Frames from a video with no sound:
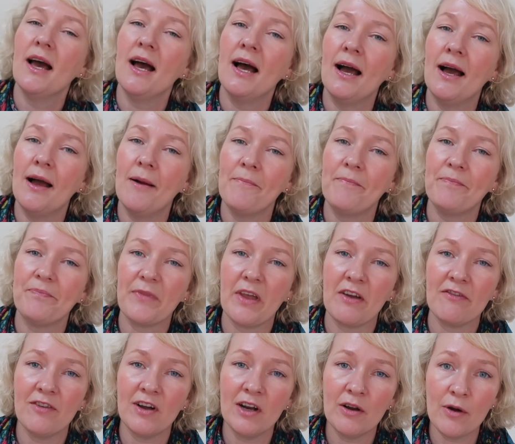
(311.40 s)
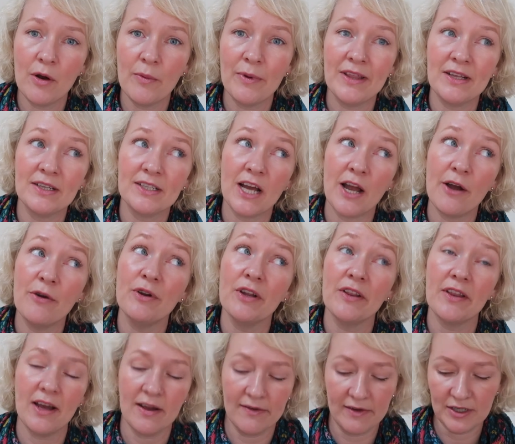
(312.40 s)
Um, I follow it with a
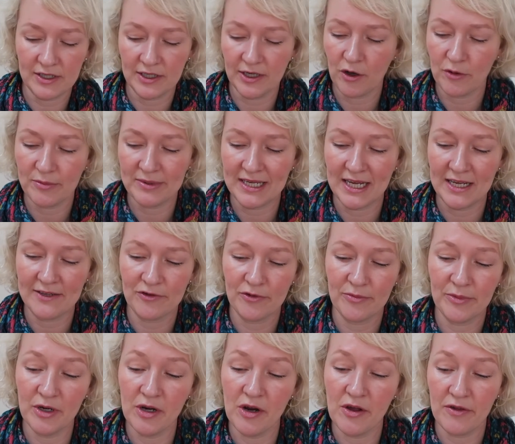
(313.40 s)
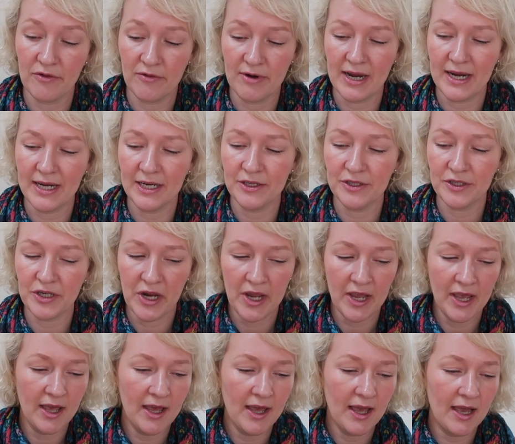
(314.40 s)
toner that I've actually got upstairs from another range
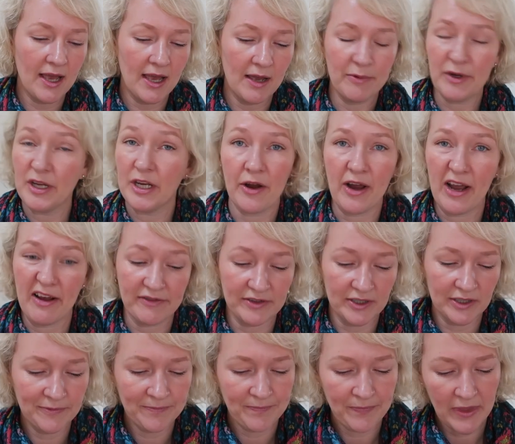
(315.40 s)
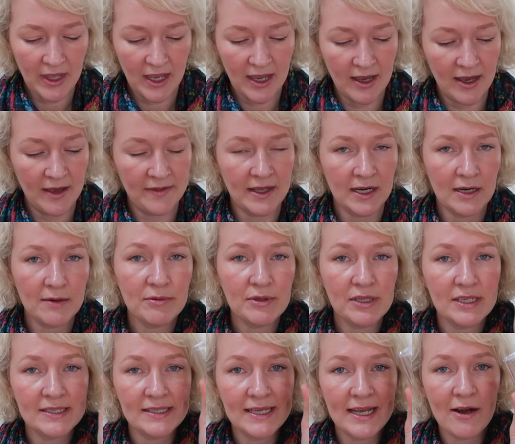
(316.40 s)
uh, but you don't have to. Uh, then I put
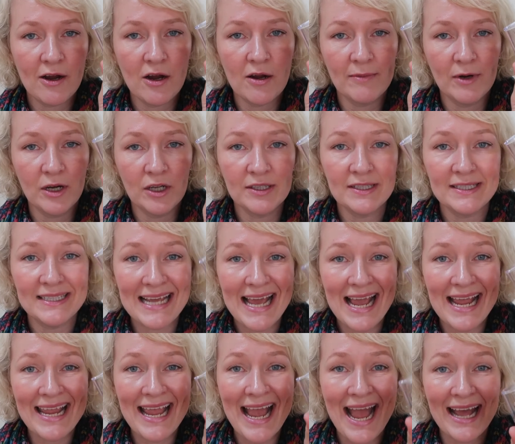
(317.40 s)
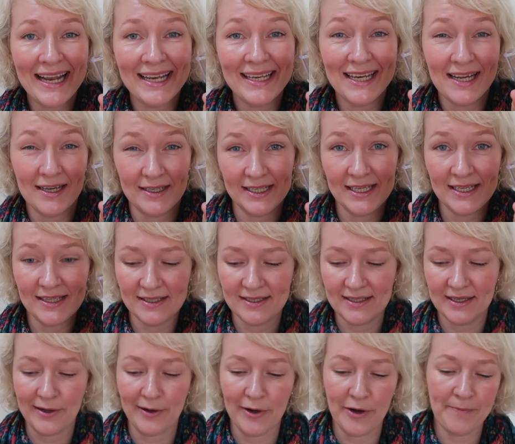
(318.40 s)
the serum on, day and night, the
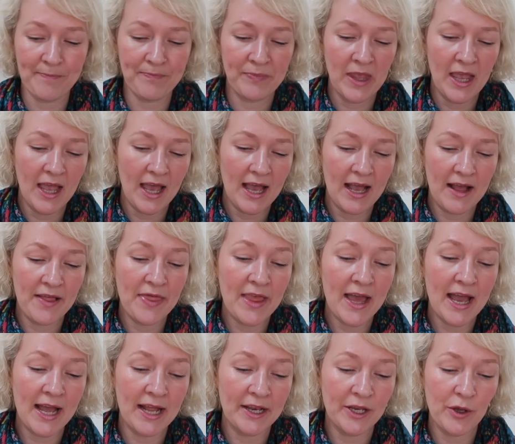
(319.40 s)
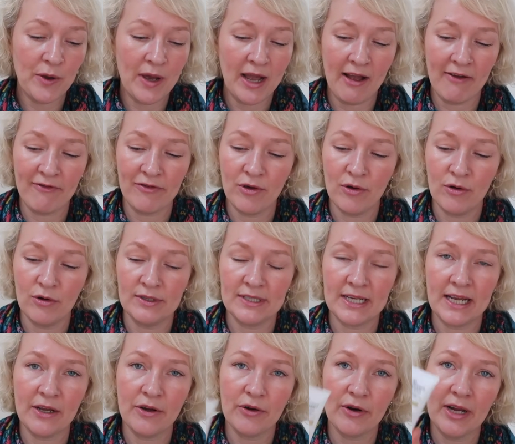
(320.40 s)
serum. And then you have your
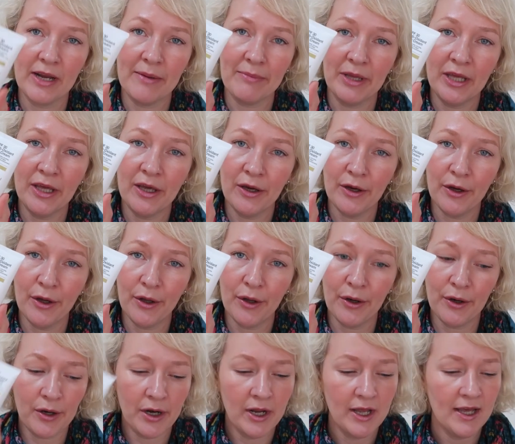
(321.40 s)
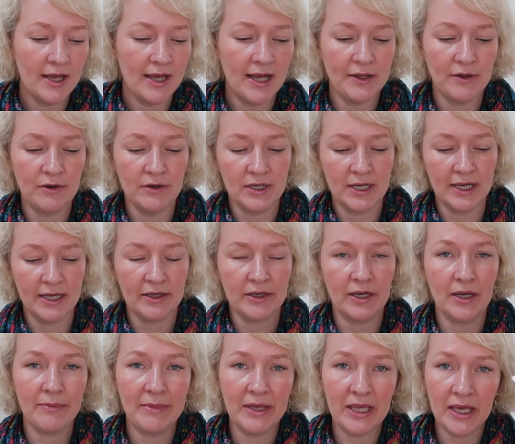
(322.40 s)
day cream here and your night
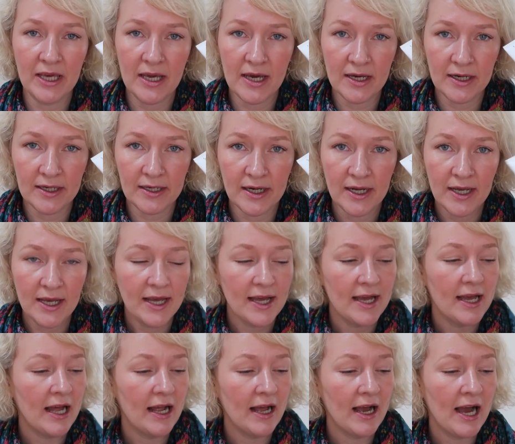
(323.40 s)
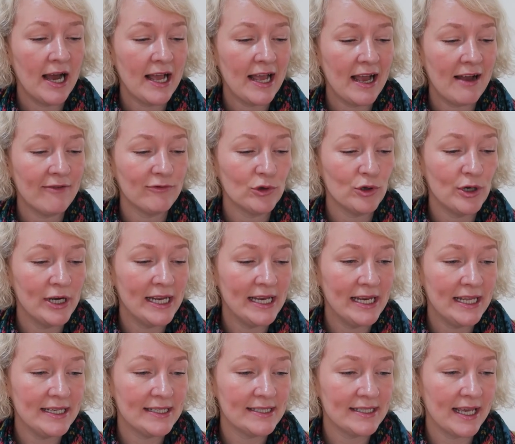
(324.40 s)
cream here. Uh, I have
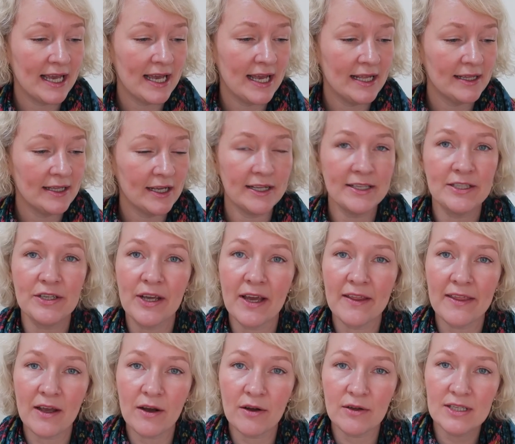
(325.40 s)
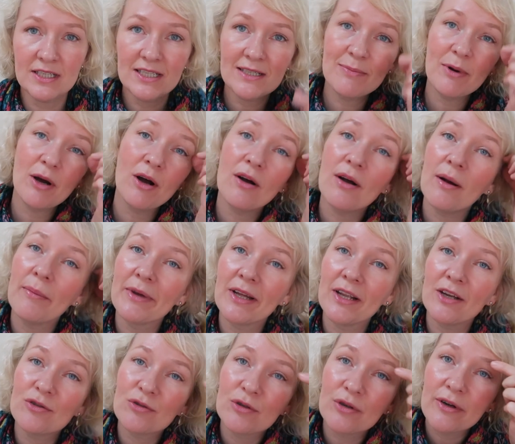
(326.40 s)
oily skin. I do get the odd spot. I'm
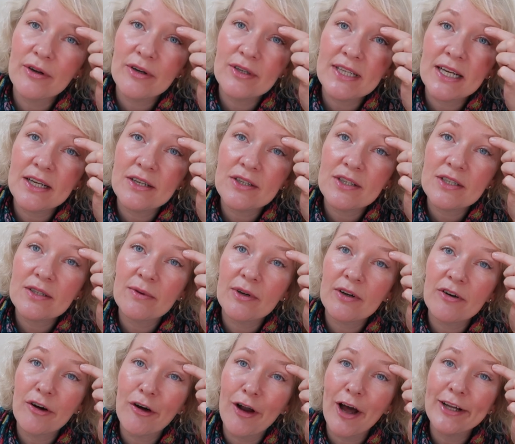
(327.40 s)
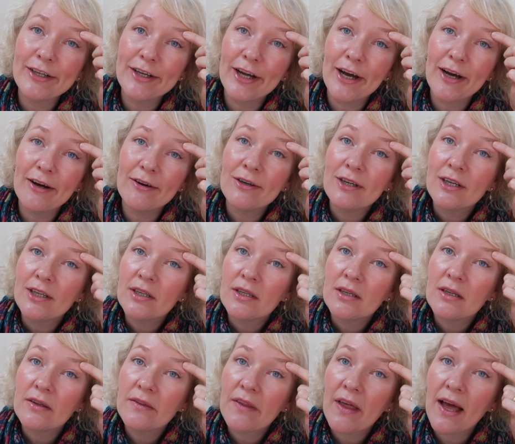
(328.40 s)
going to draw your attention to one right now.
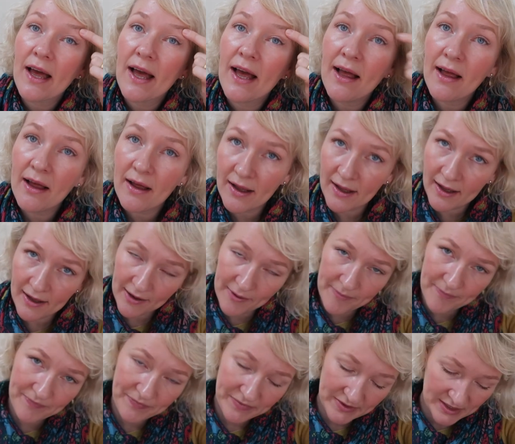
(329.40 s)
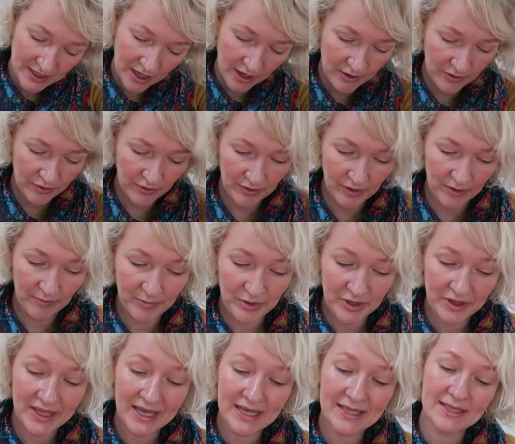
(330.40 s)
There, um, so,
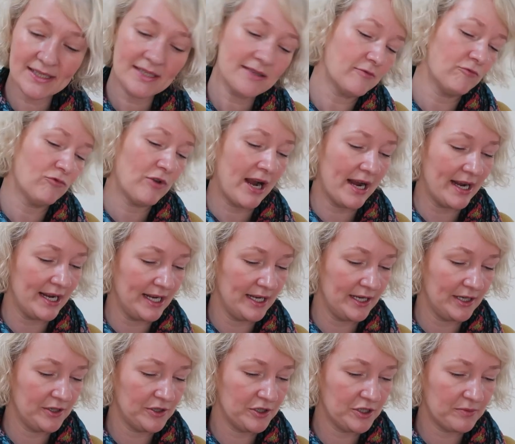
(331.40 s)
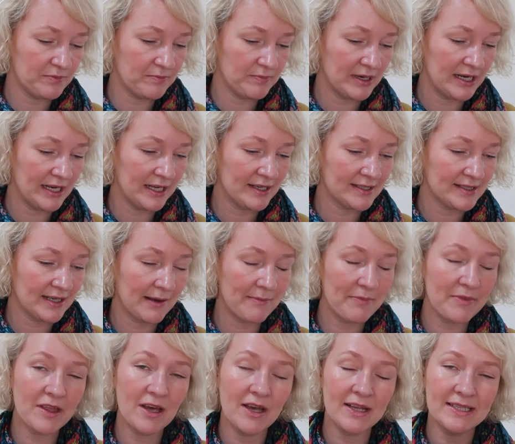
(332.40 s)
but this range, probably because
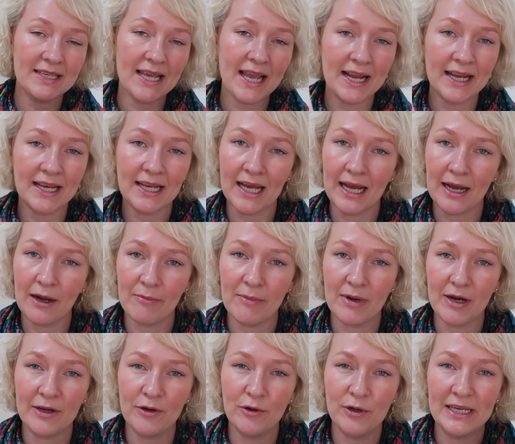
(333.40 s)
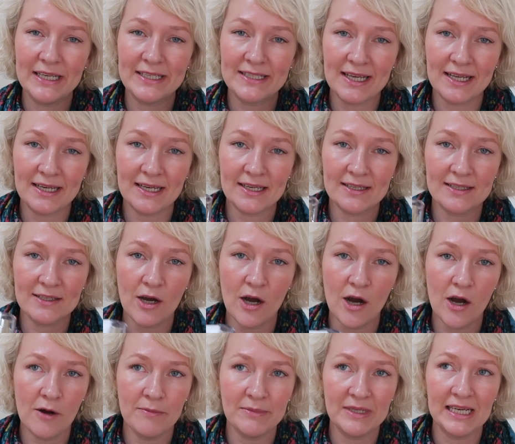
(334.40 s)
I'm 38 now, my oily skin has
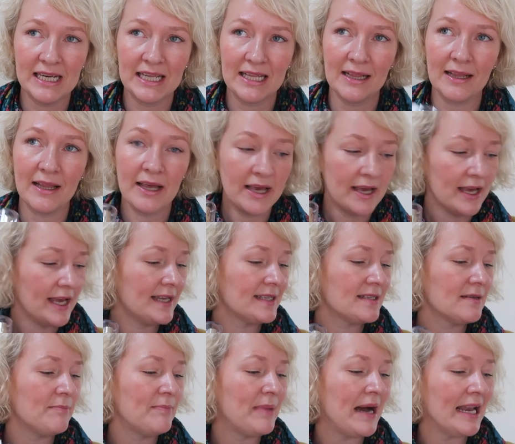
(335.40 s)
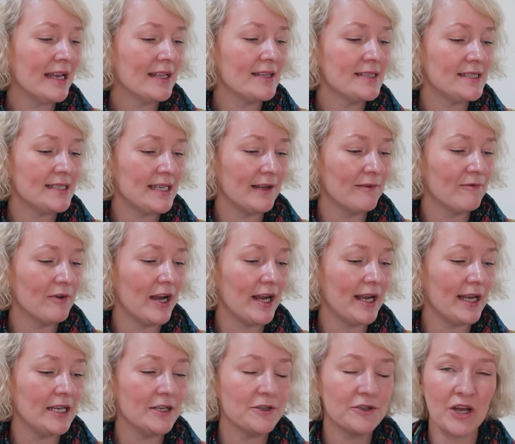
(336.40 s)
calmed a little. It's a balancing
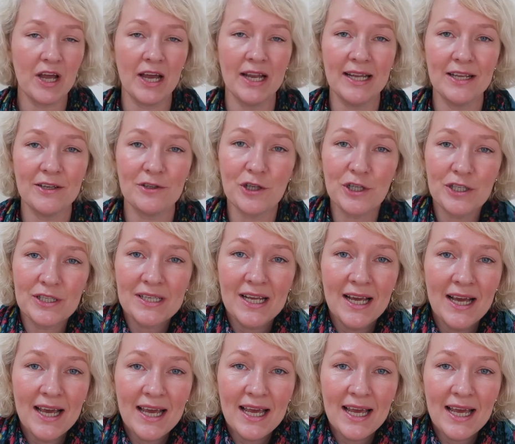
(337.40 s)
range and it just,